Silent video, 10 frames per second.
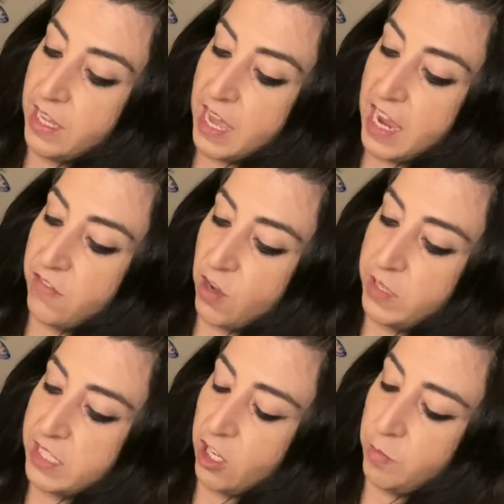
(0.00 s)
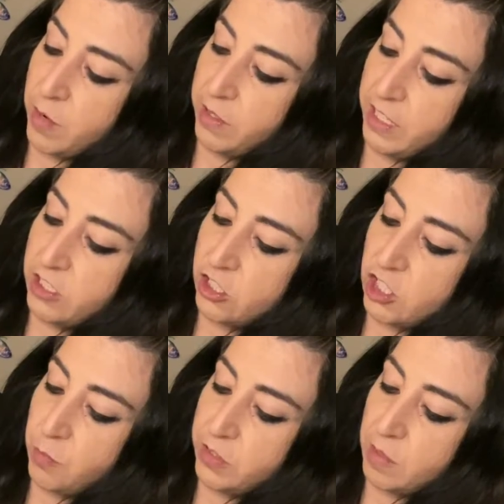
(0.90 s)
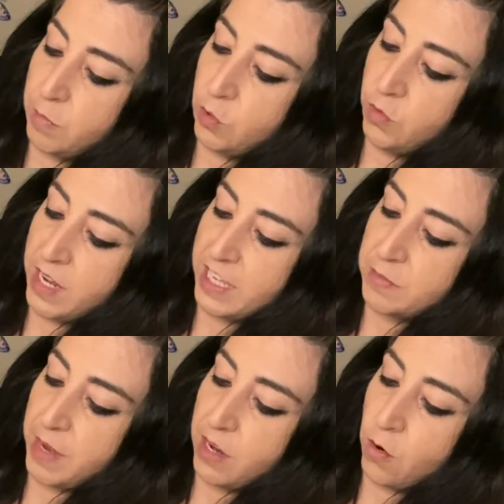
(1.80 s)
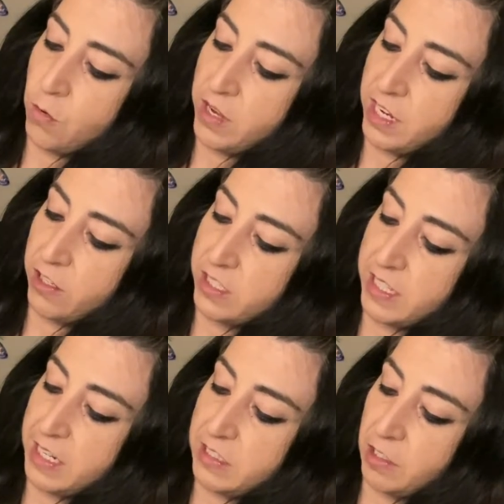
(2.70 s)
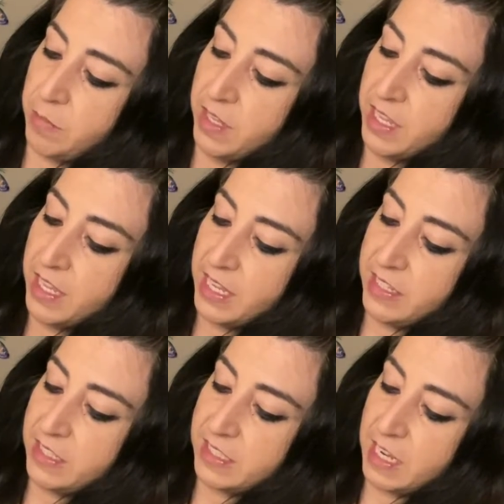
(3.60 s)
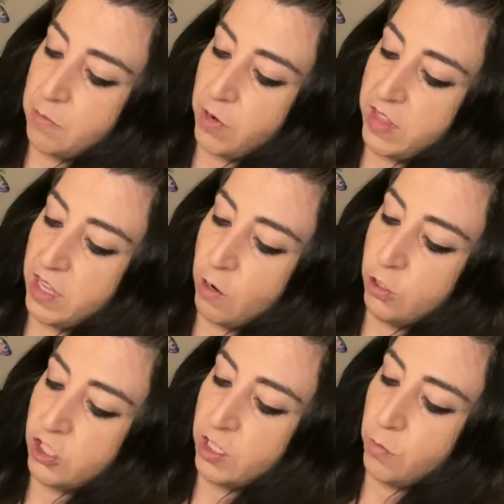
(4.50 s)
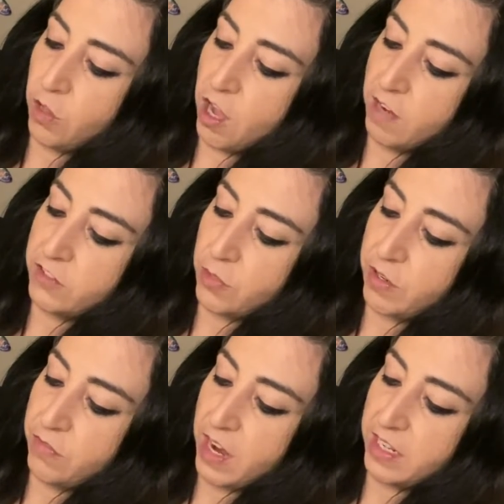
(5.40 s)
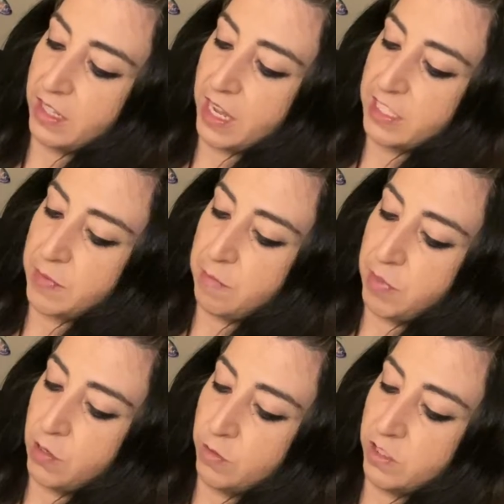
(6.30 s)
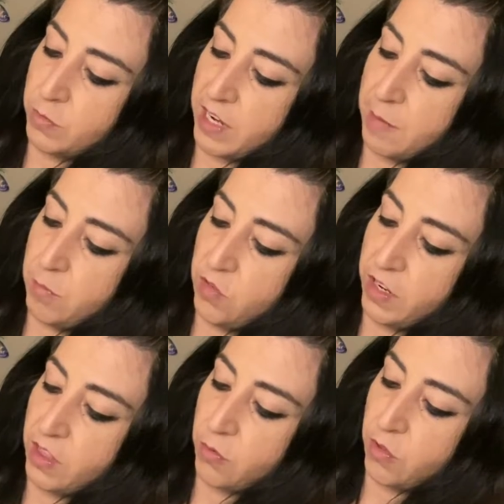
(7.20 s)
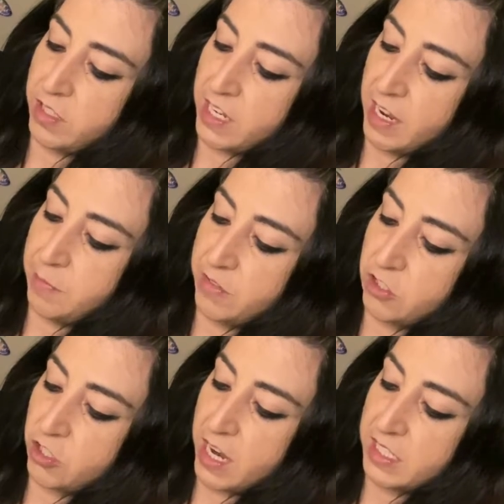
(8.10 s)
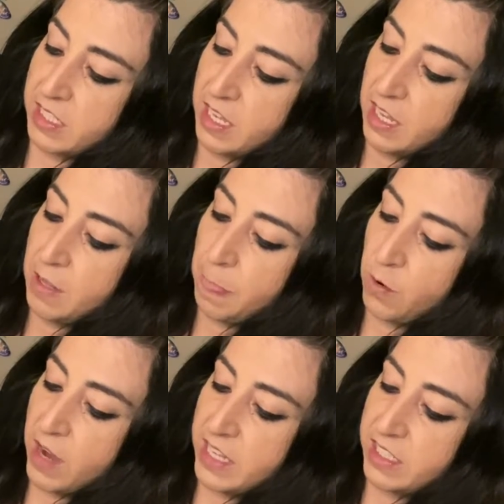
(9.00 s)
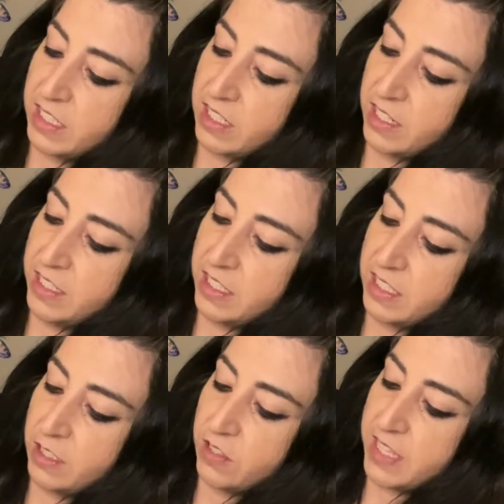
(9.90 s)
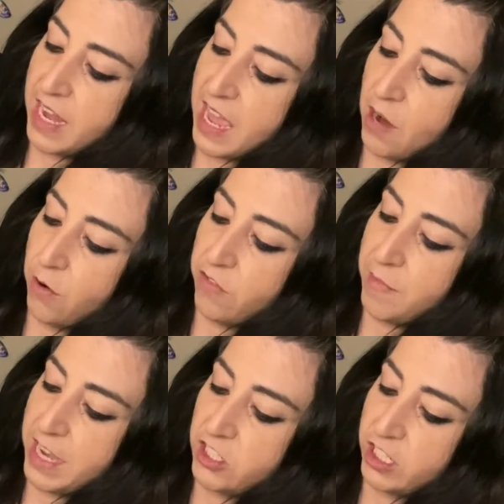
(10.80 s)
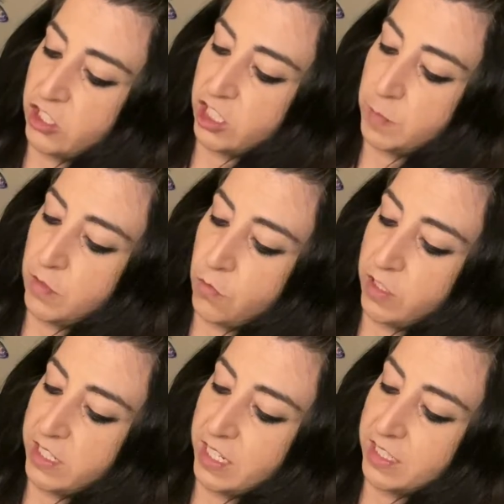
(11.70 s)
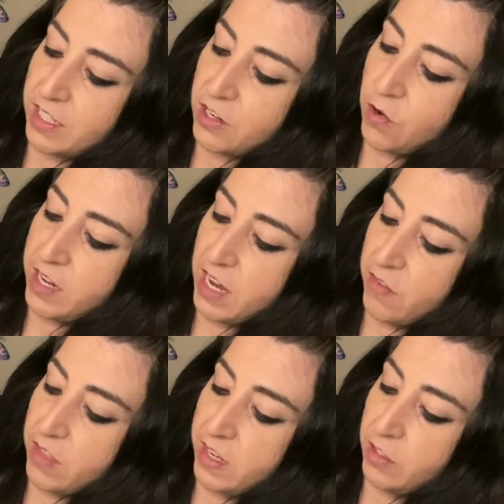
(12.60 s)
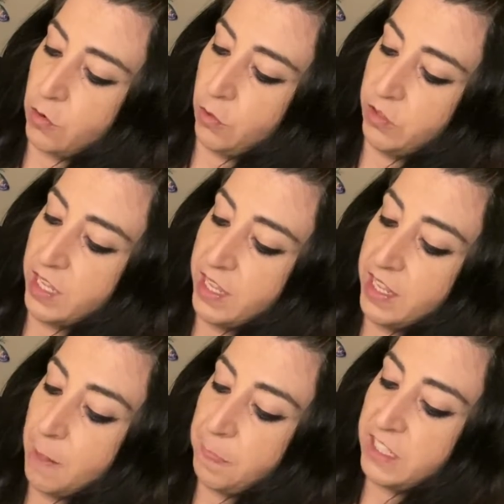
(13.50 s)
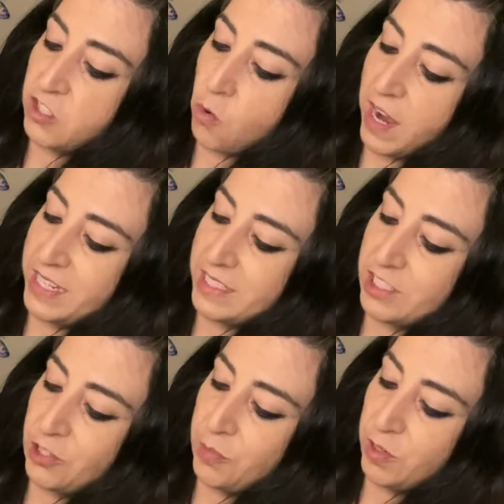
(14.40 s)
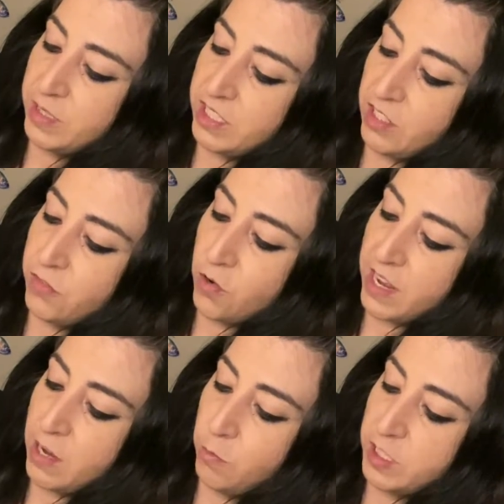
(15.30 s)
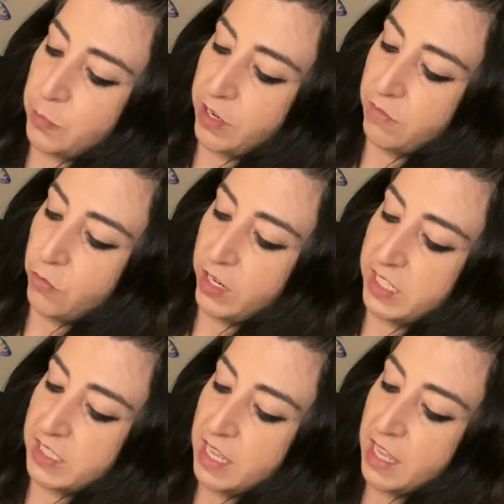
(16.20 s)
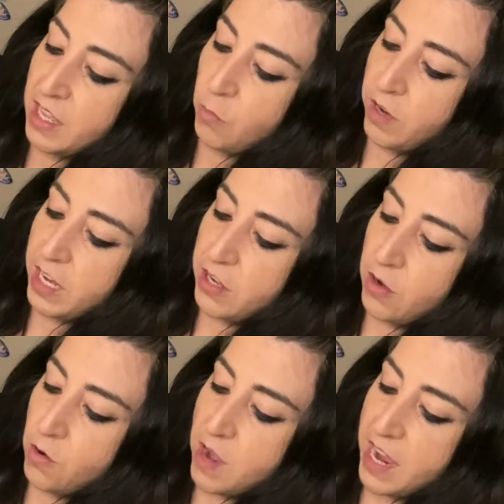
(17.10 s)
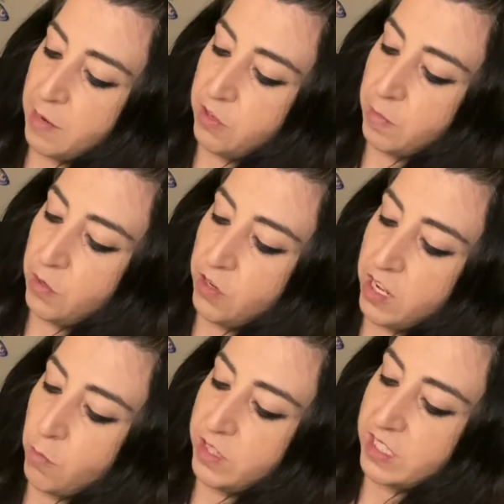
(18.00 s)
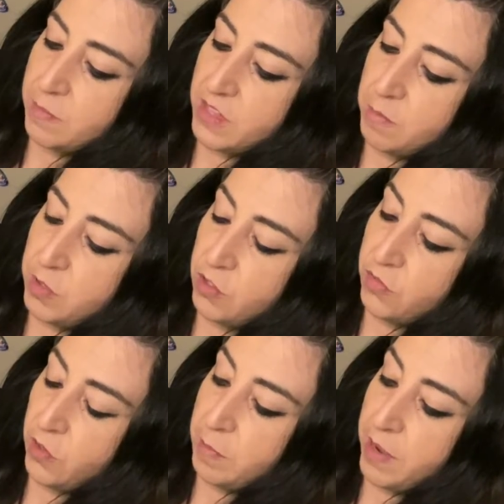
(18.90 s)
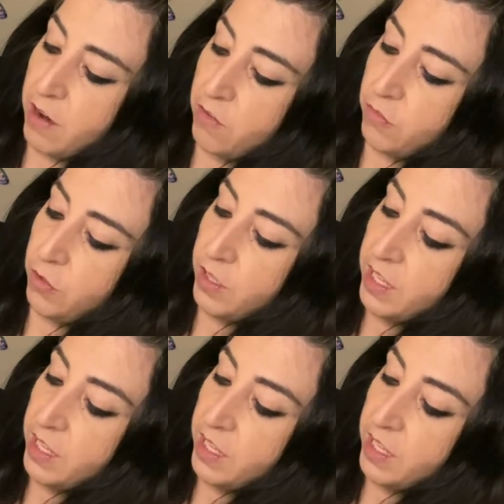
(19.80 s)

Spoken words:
I have always held my relationship with the moon as my own inner sanctum. In the same way, the ocean will often revitalize my bones when I'm moving through the time of stress, or as the sun distills that hour of magic just before dusk, coating everything in gold. These quiet, still moments evoke a whispering voice, when I know I am communing with something beautiful and powerful.